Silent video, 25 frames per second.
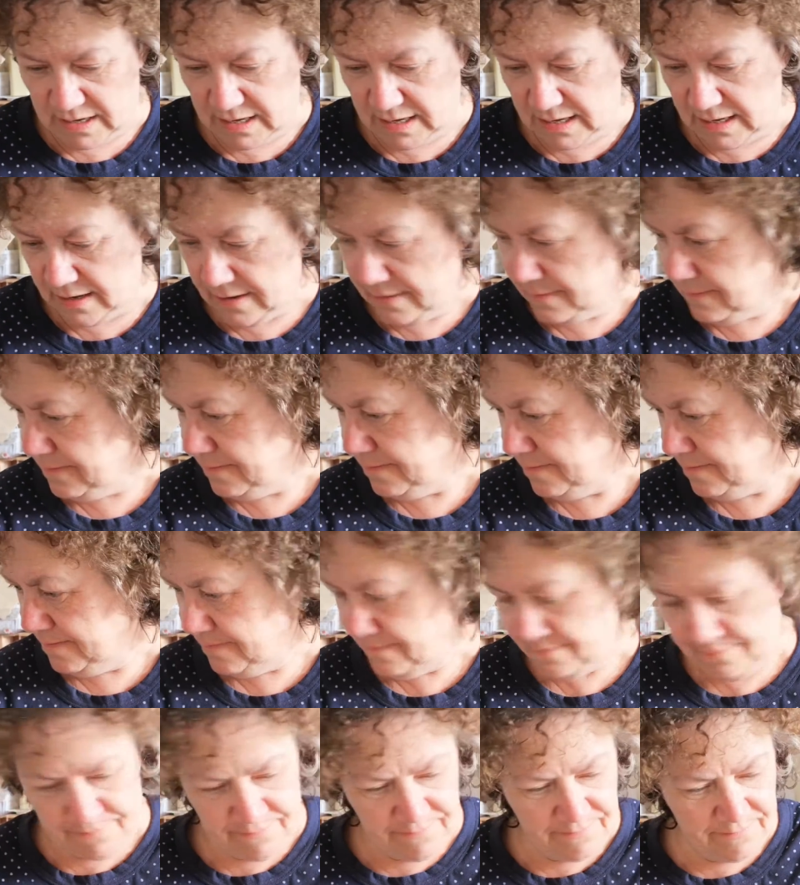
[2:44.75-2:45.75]
here
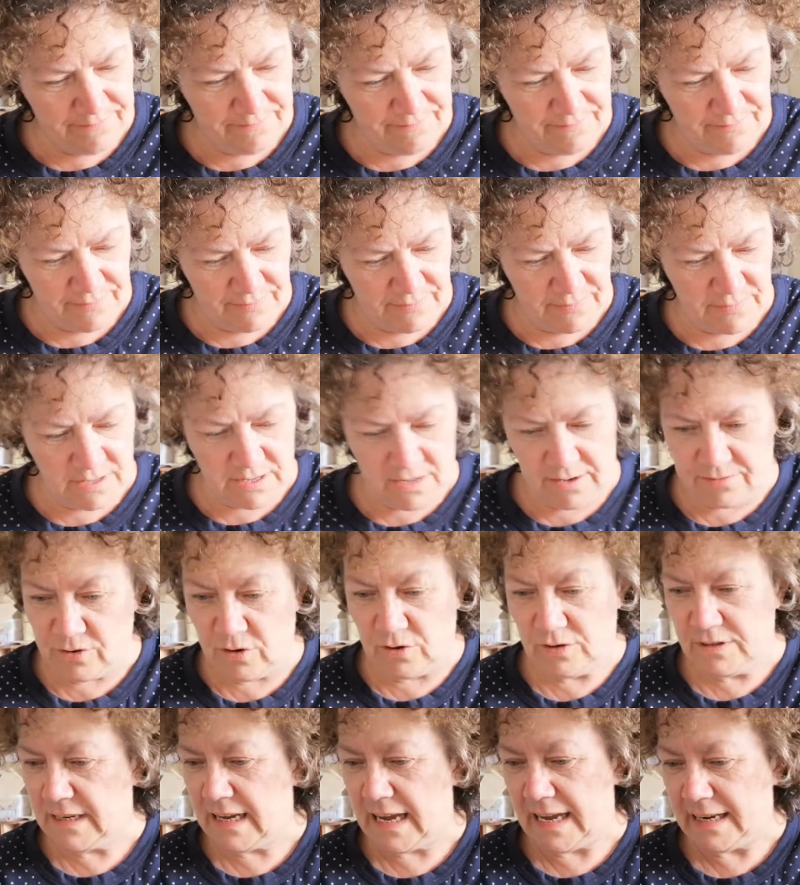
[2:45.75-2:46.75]
I've
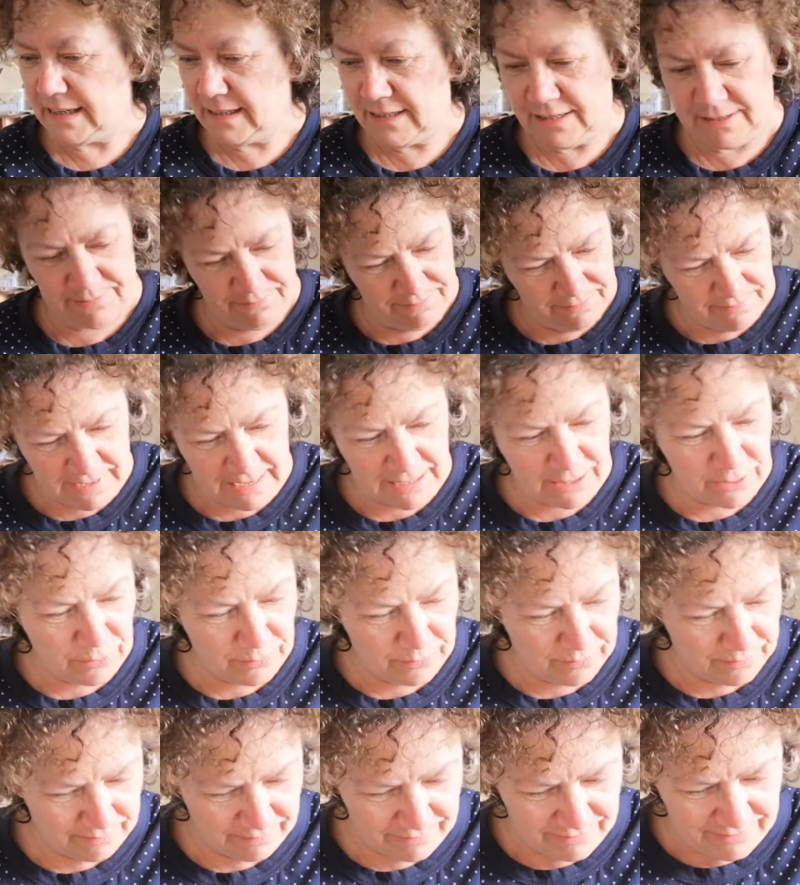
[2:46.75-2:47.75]
got tags. Hang
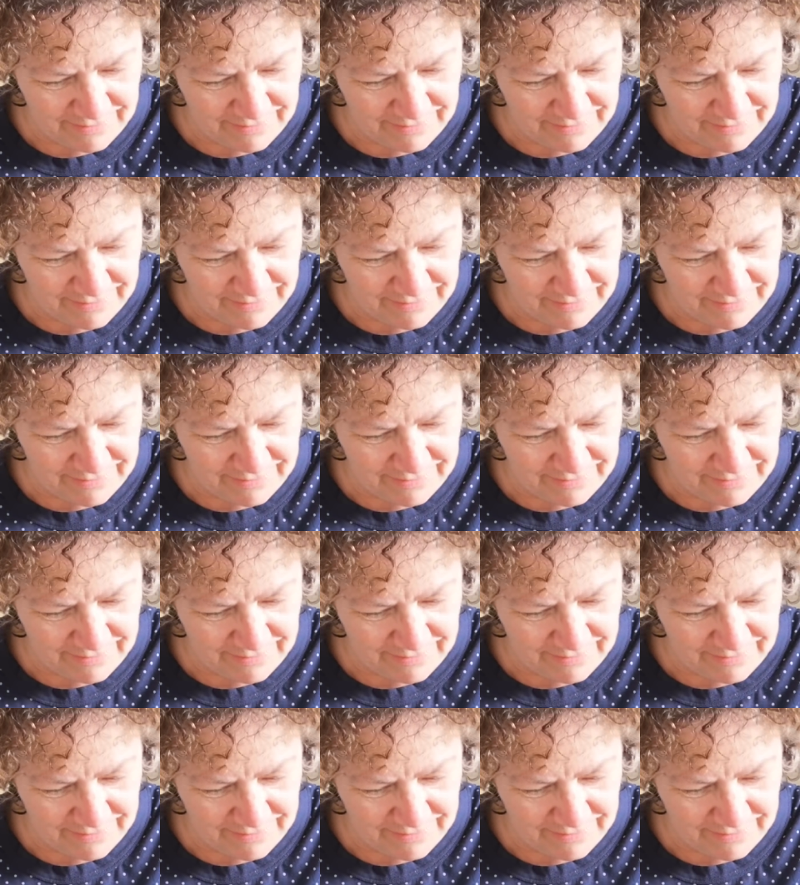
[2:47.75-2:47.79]
on.